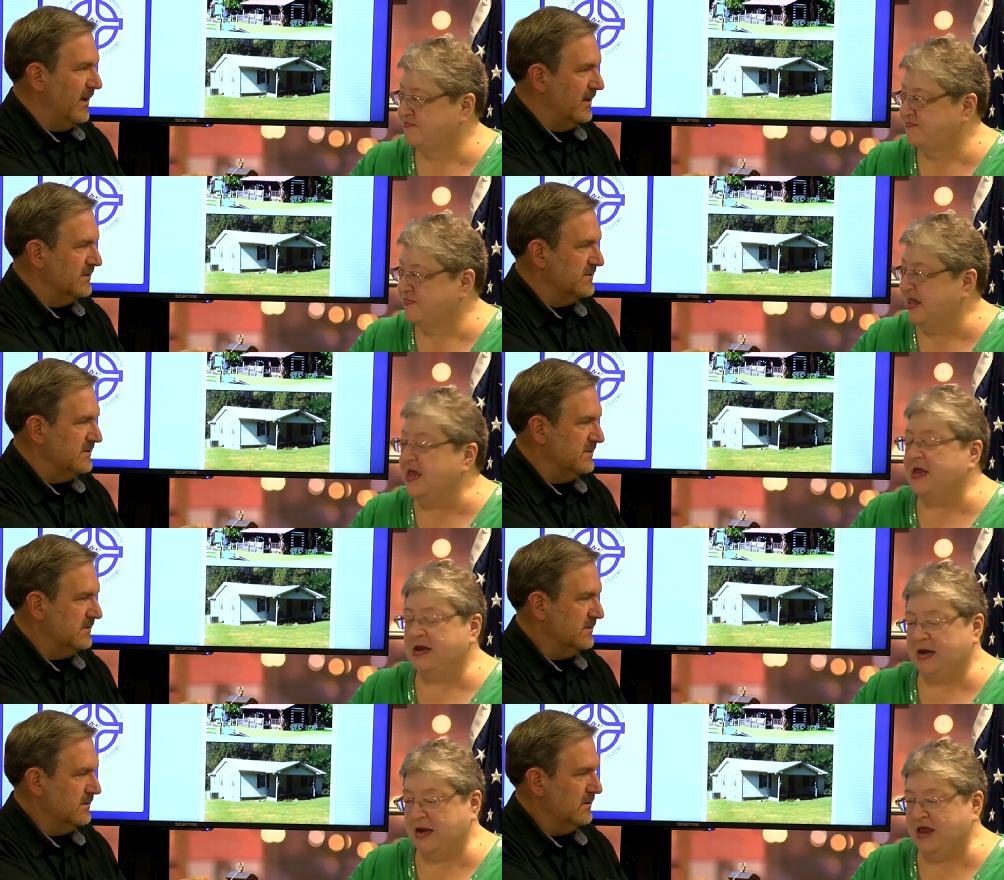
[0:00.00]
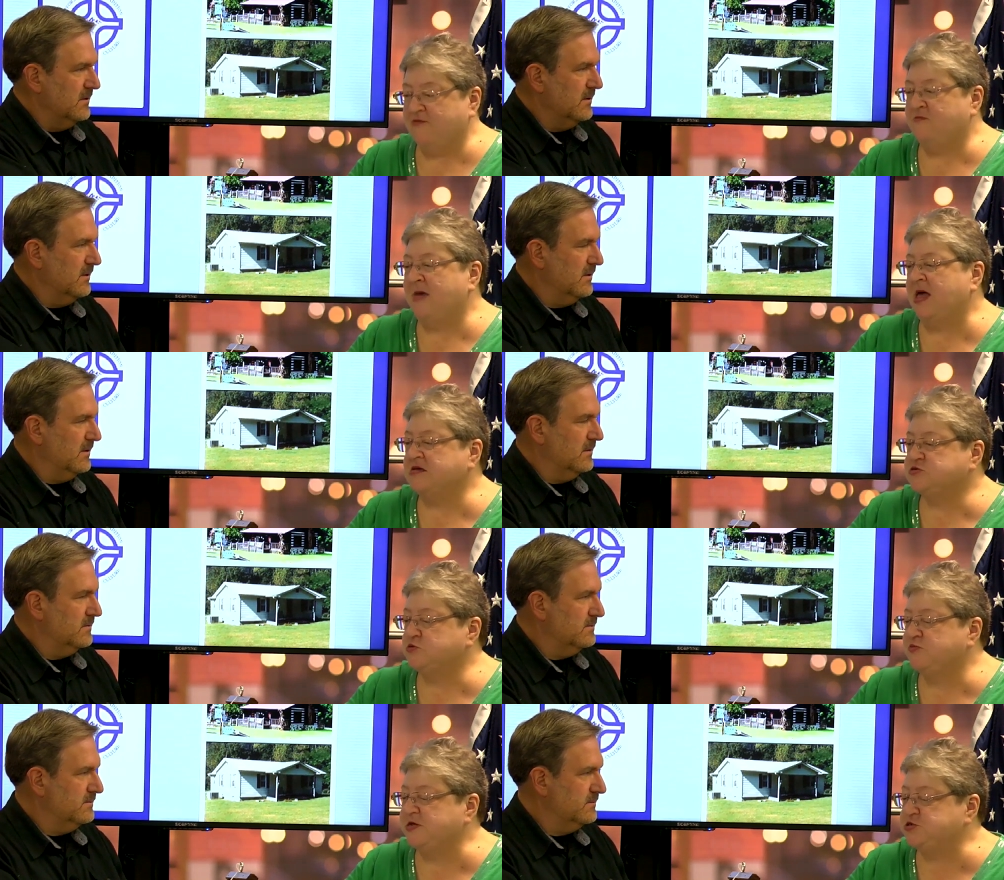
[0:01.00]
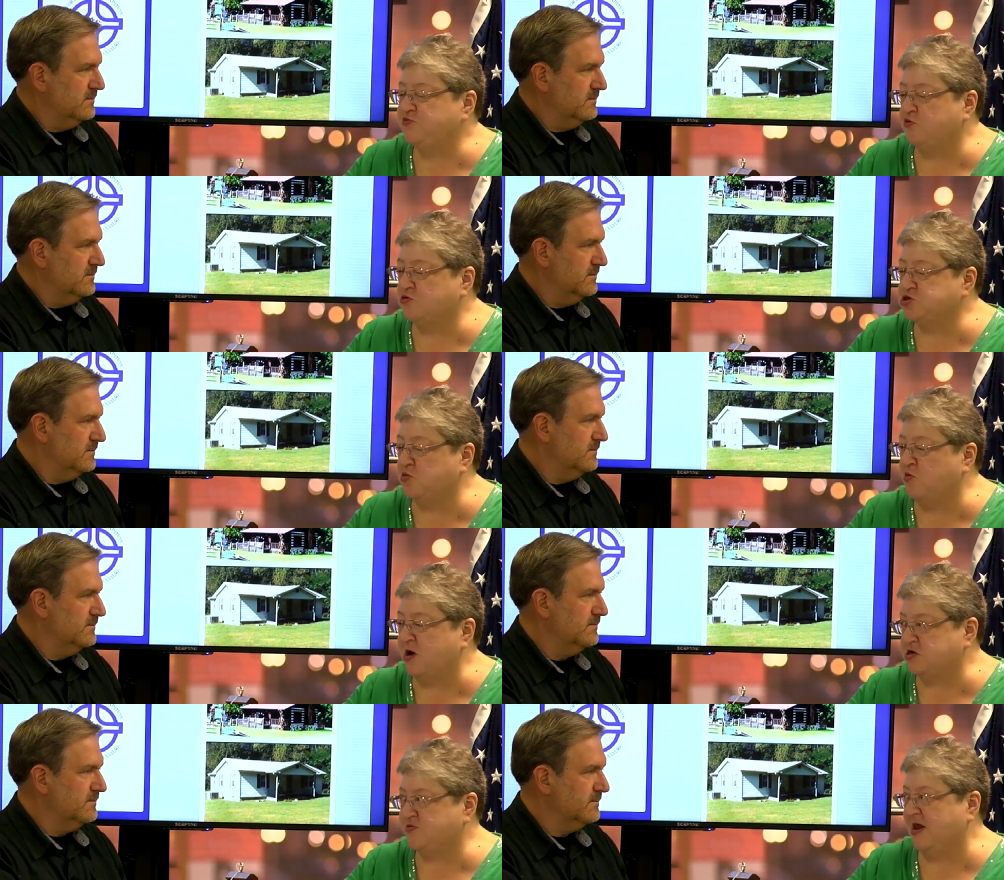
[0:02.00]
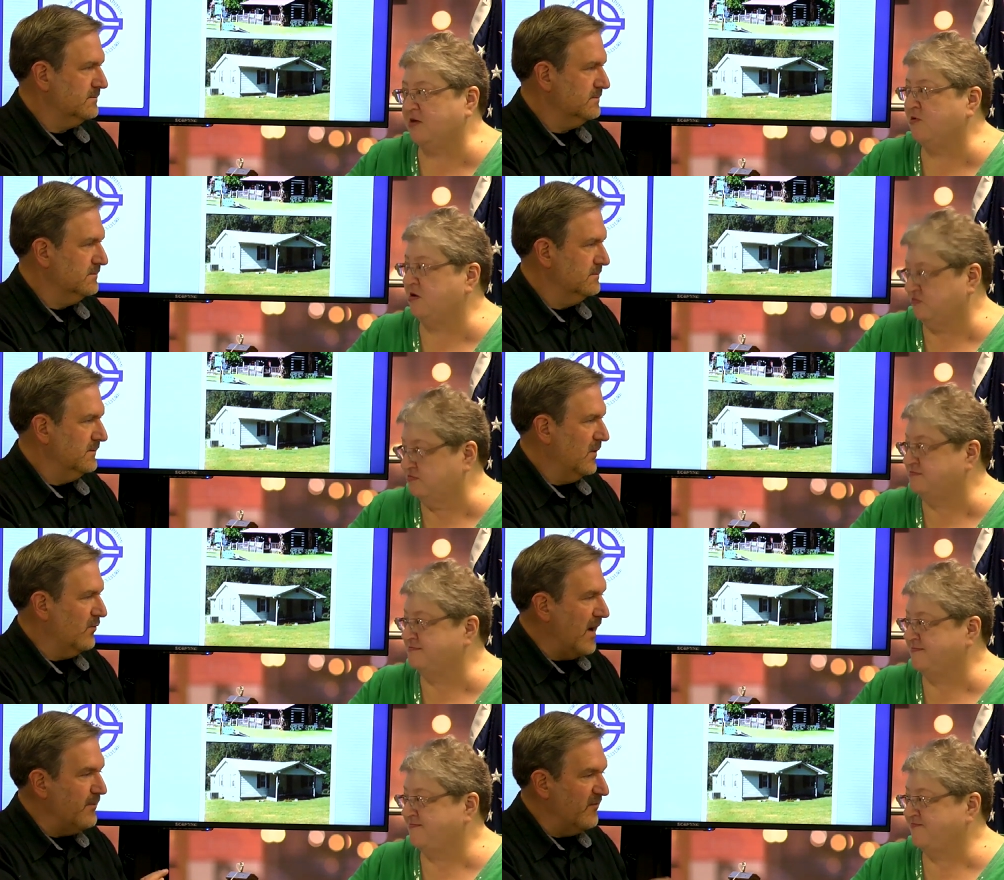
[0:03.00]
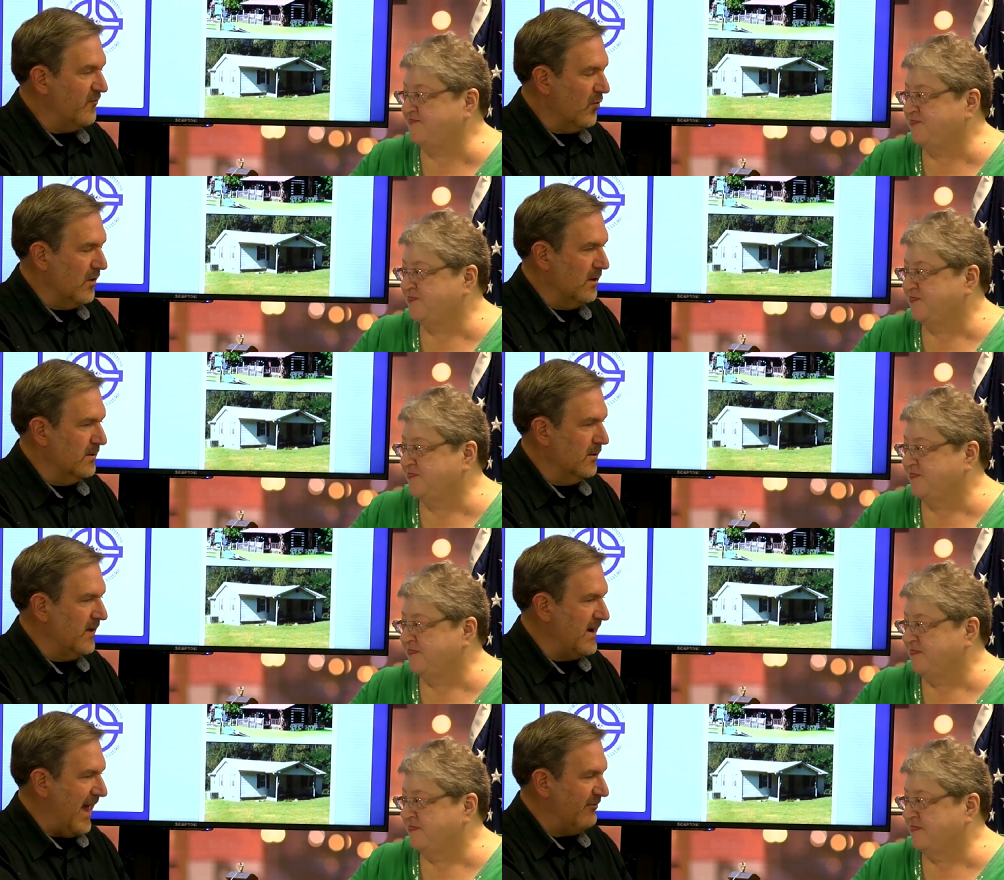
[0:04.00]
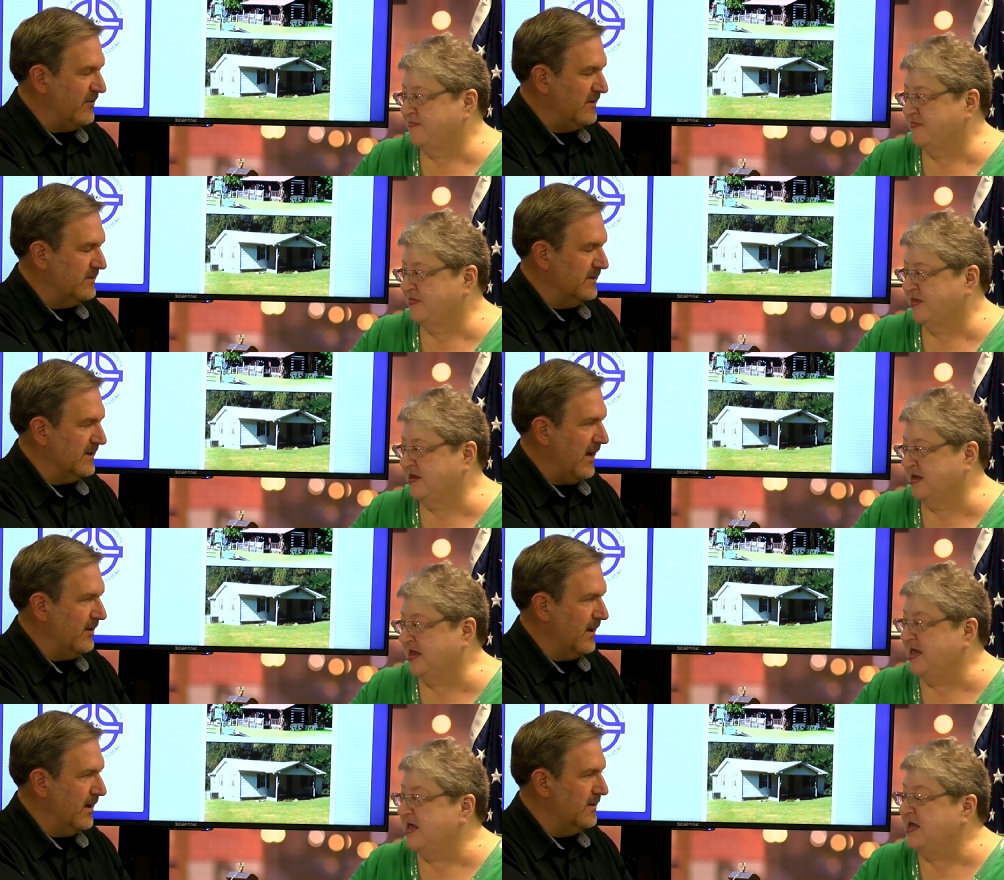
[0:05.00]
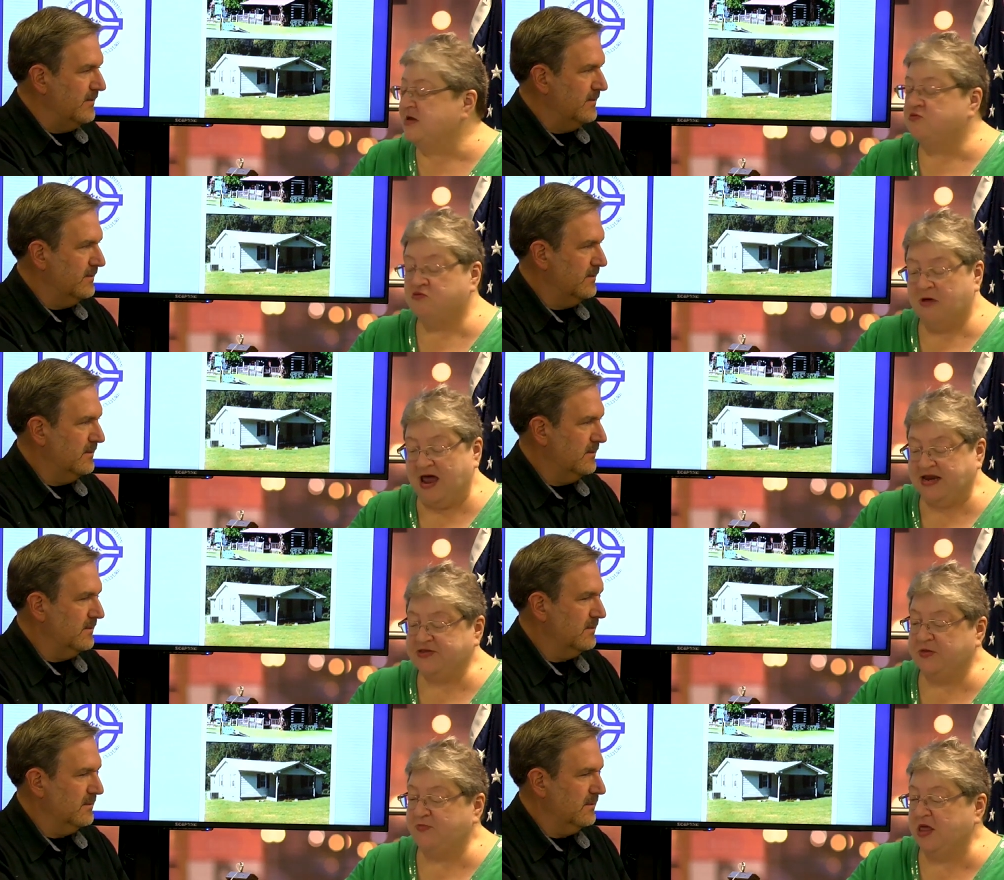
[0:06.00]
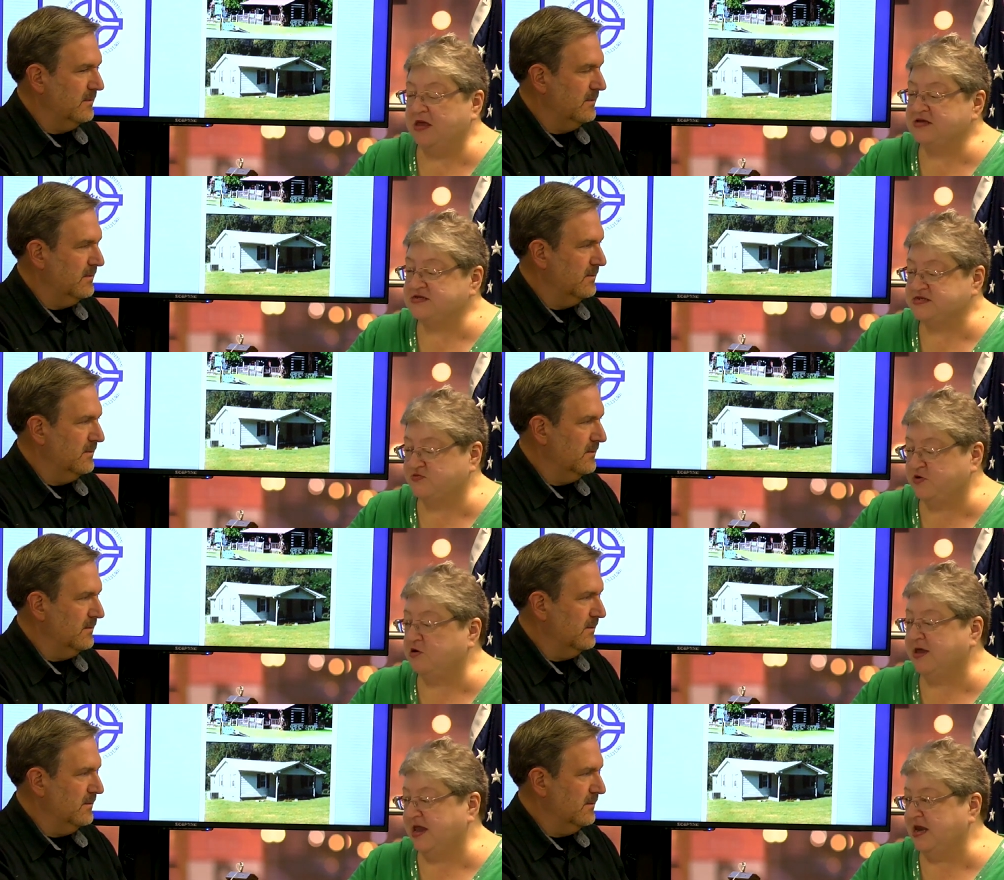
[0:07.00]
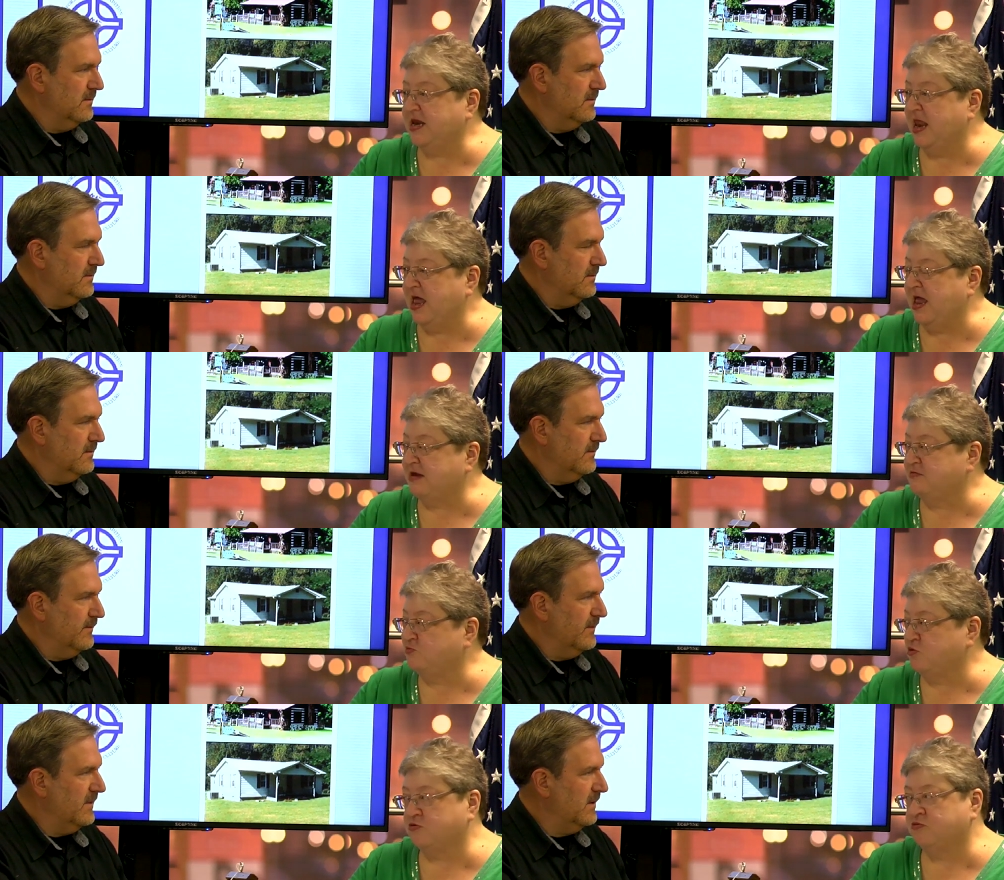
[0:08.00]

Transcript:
Speaker 1: miles?
Speaker 2: 11 miles from Pigeon Forge on Wears Valley Road.
Speaker 1: Right before, or right at the, the county line?
Speaker 2: Right at the Blount Sevier County line. We're